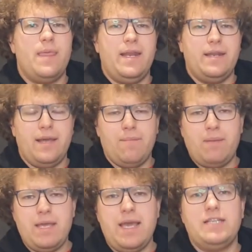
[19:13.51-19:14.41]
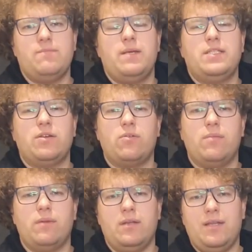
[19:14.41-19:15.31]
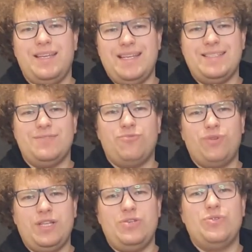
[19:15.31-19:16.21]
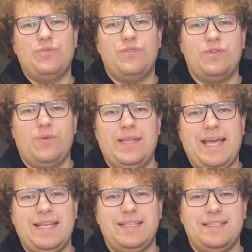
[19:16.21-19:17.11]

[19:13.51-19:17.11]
then pH measuring equipment is really good for doing that.